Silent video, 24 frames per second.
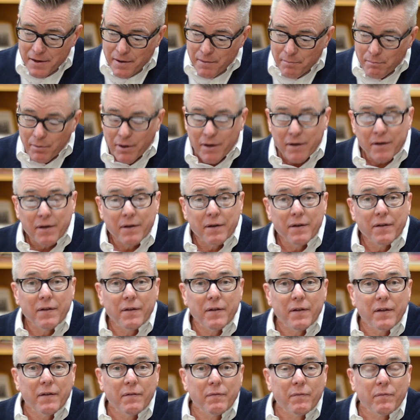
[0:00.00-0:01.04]
But
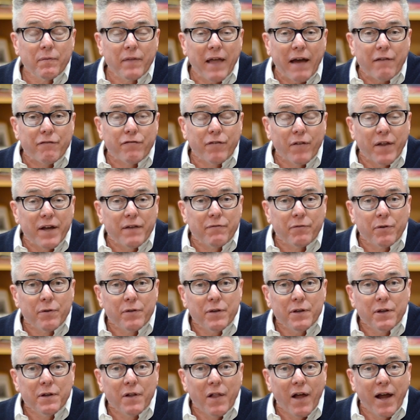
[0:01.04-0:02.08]
that flavor that
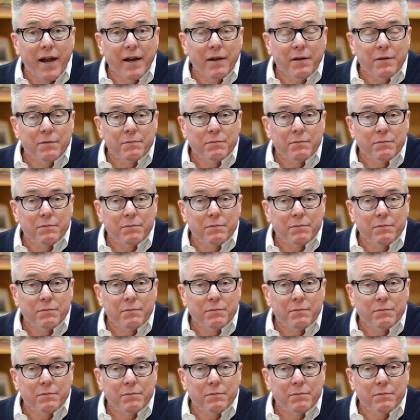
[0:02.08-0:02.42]
you like,